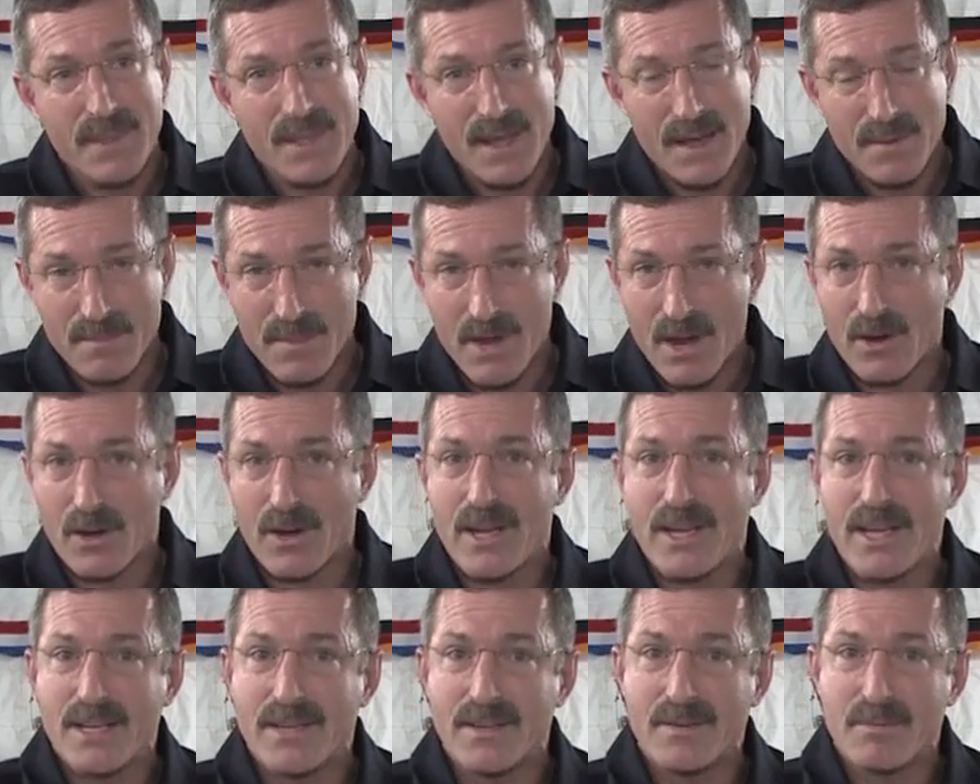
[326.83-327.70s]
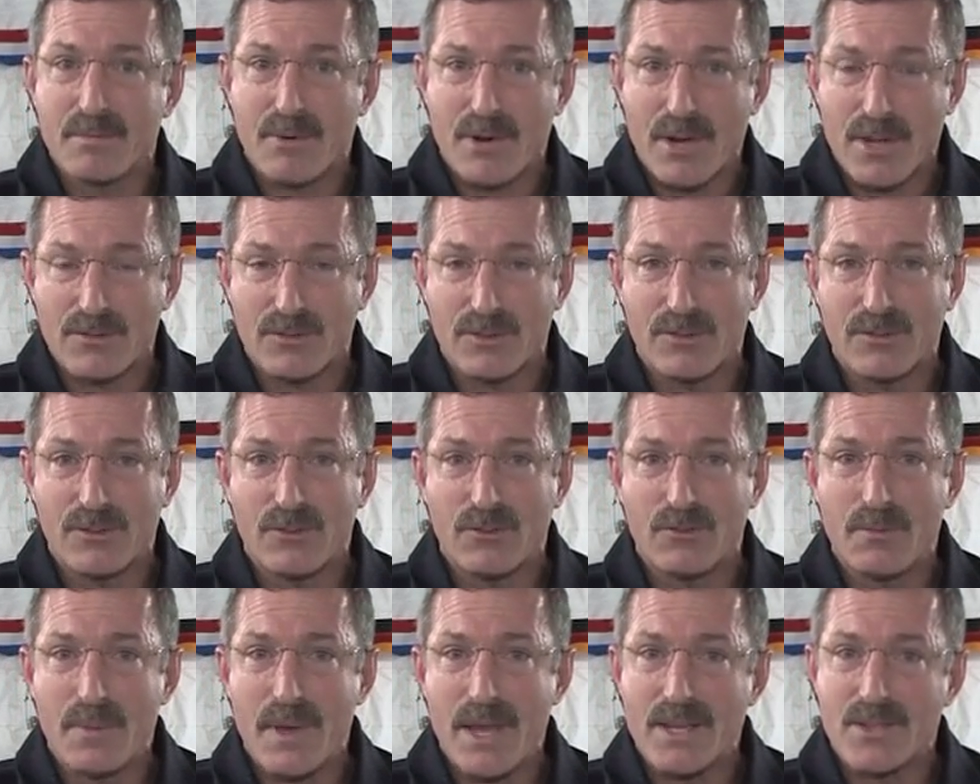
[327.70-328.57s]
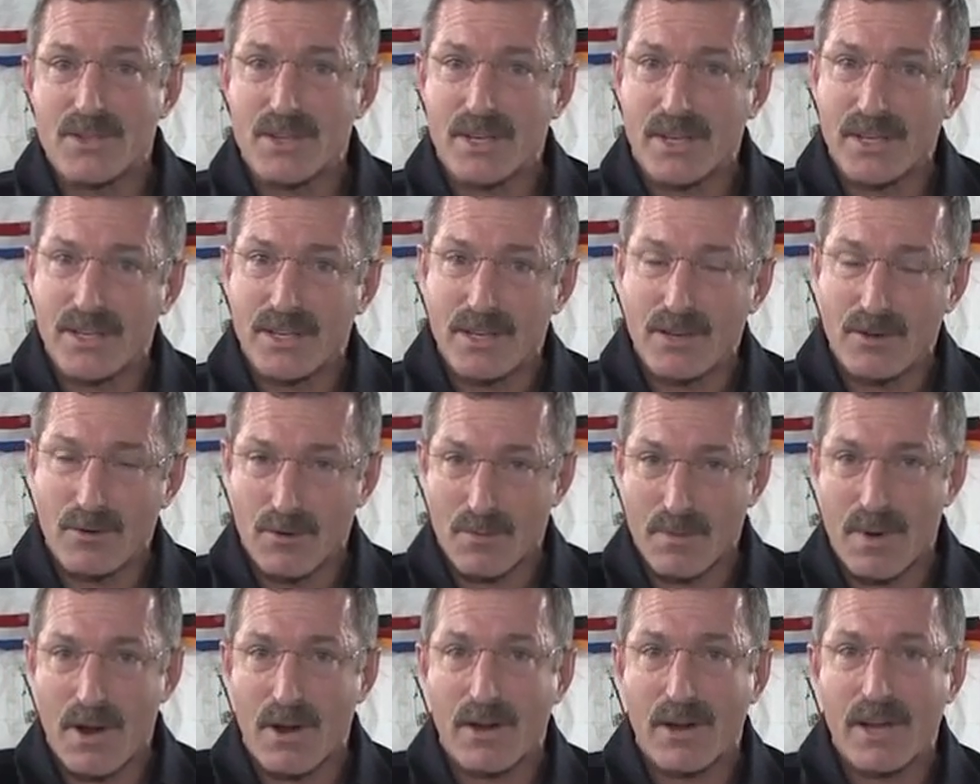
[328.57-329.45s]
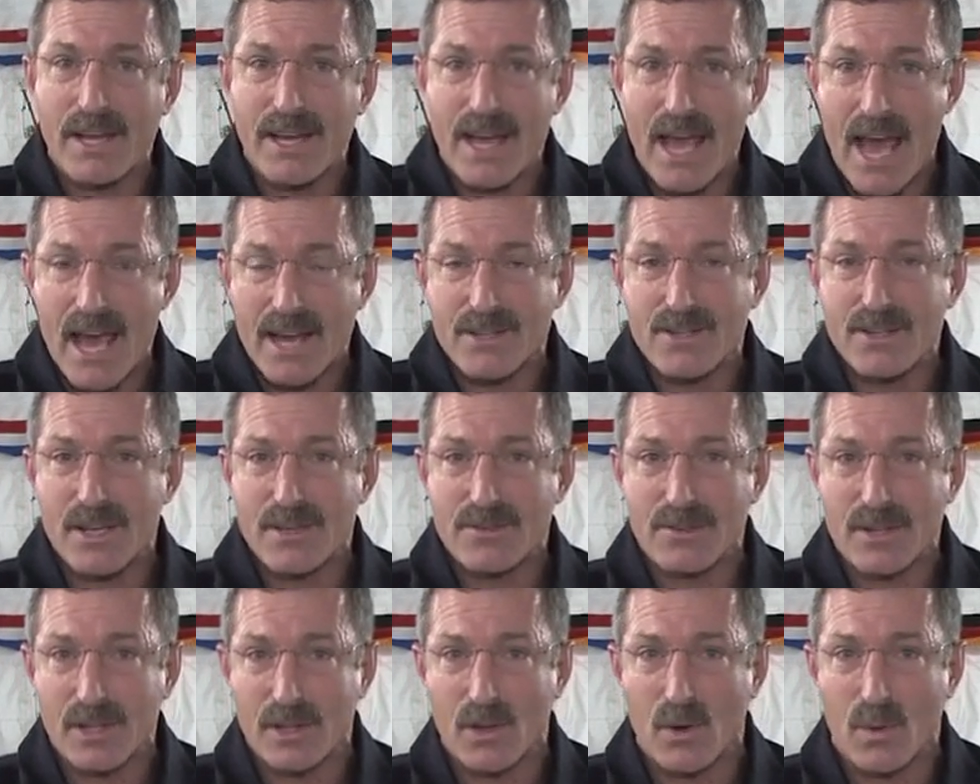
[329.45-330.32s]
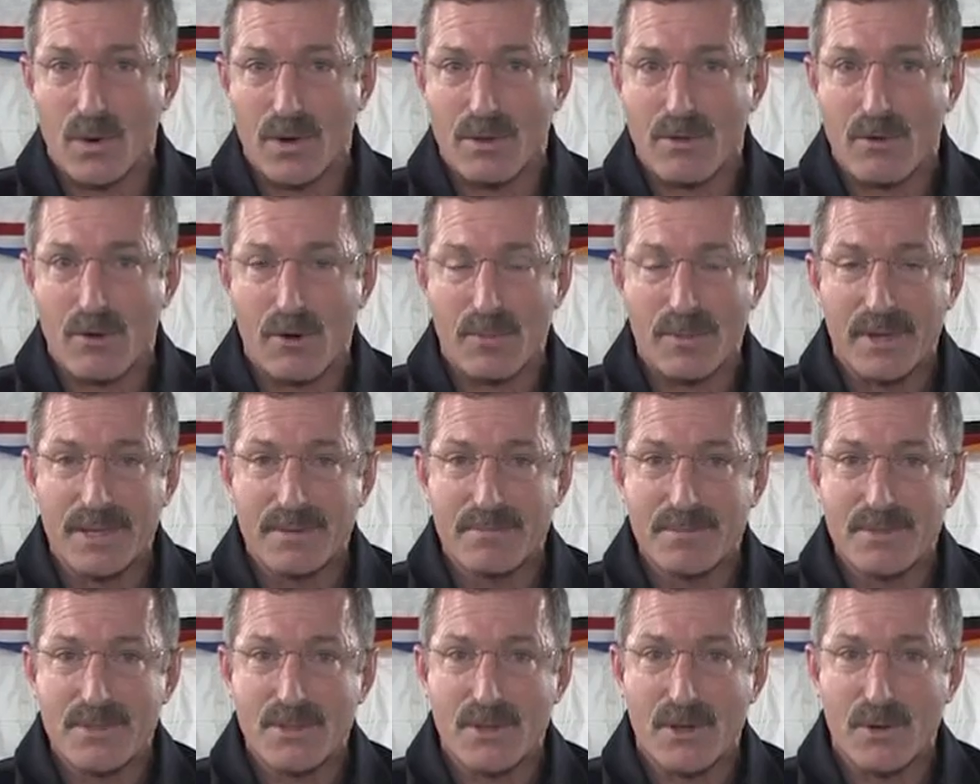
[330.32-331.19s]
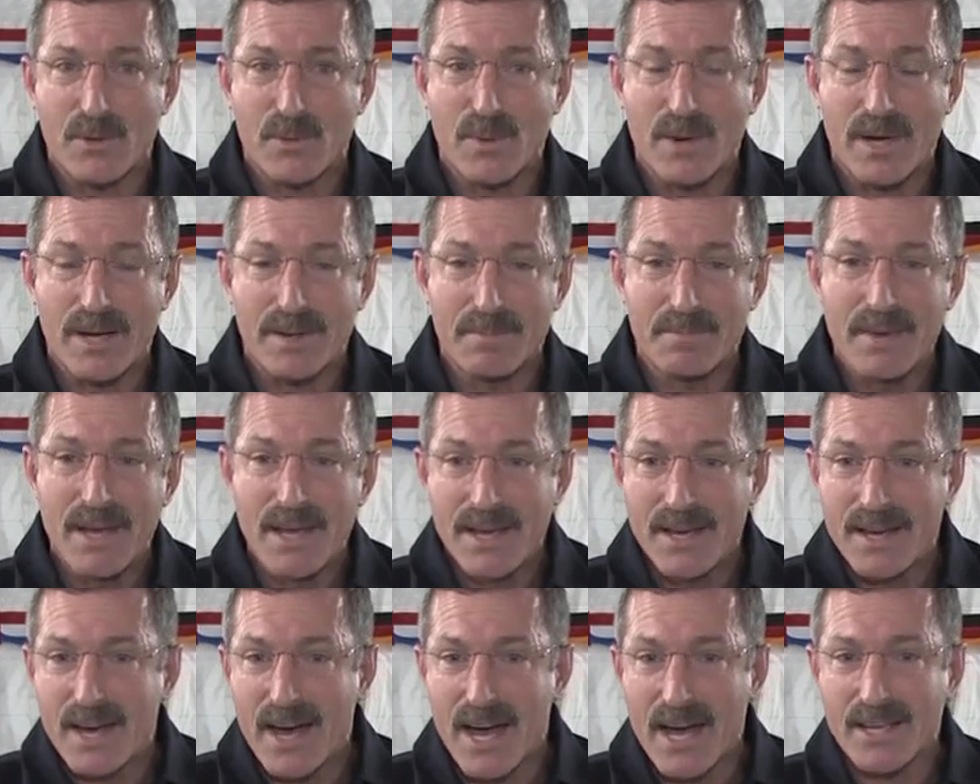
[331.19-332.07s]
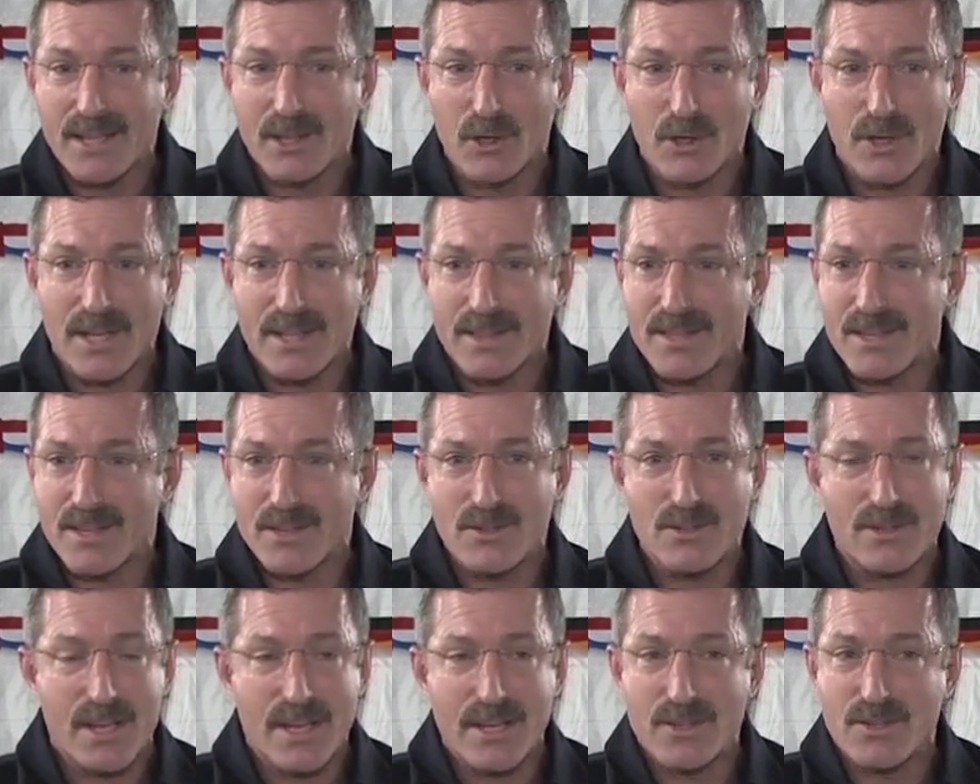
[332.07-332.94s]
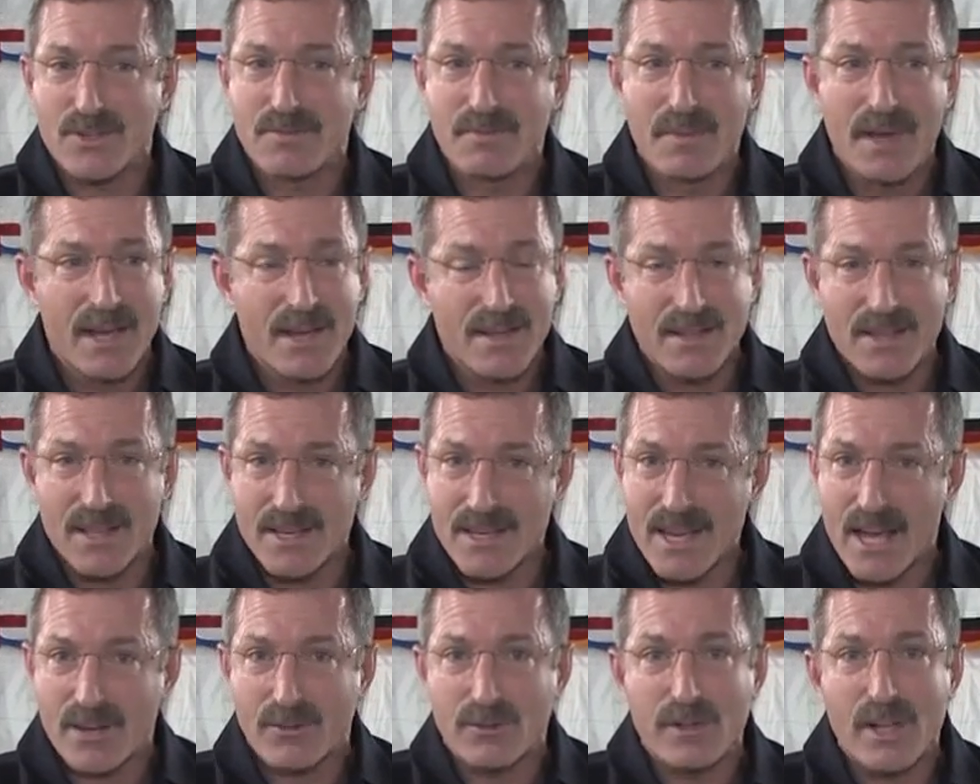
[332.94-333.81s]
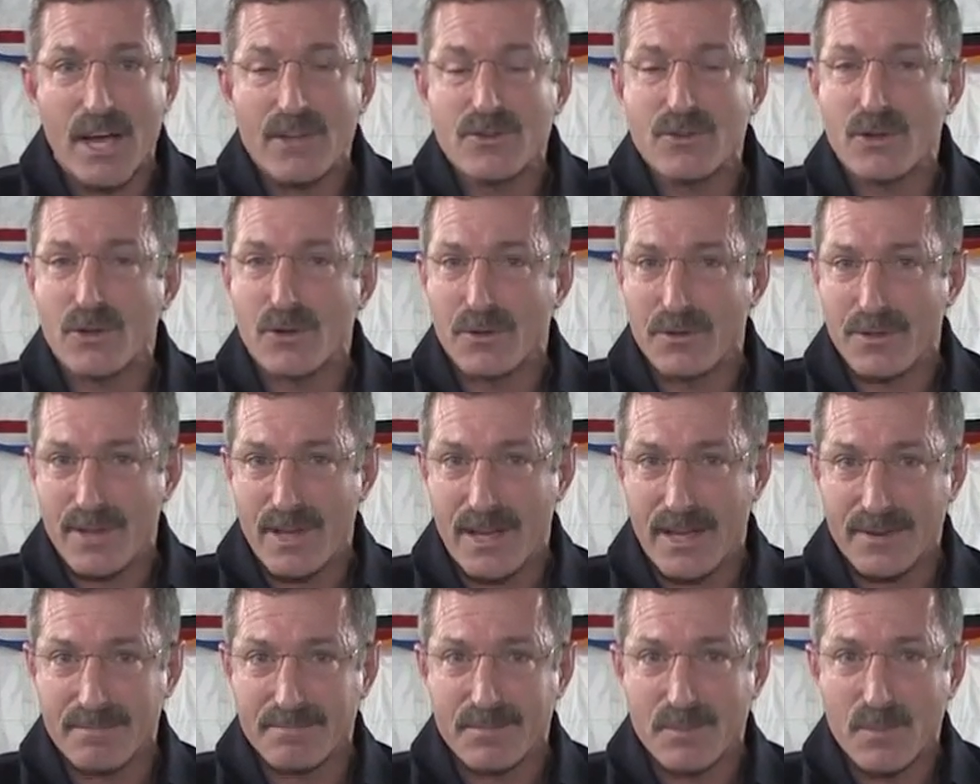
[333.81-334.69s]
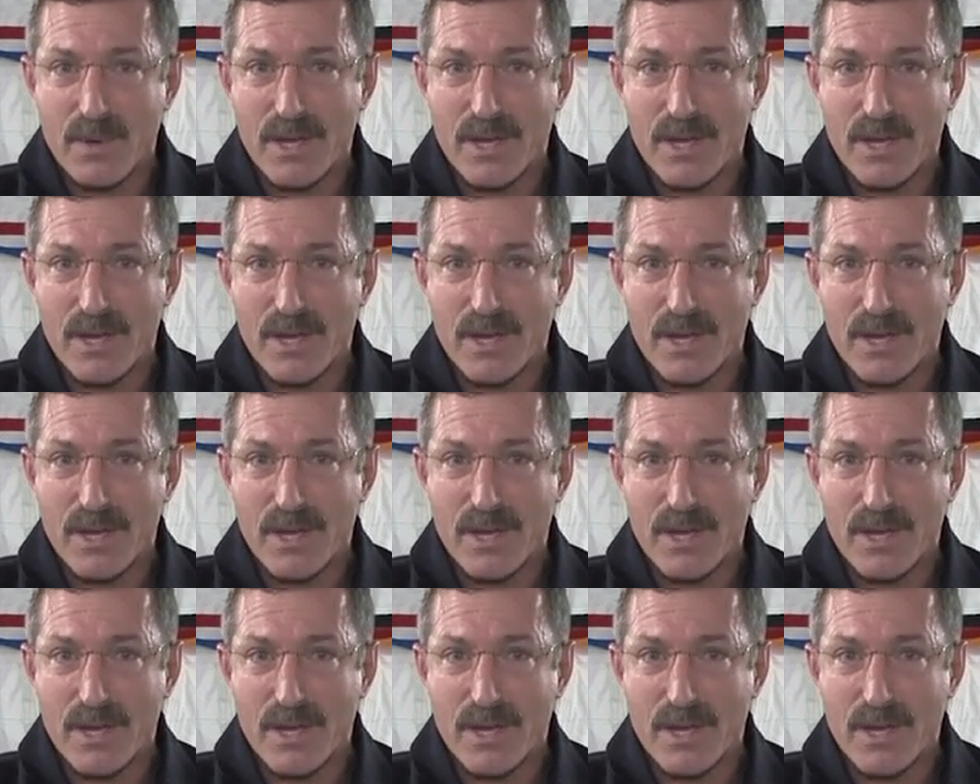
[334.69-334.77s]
American presence in space, to continue American access to low Earth orbit. So um, I look at this as the next logical thing.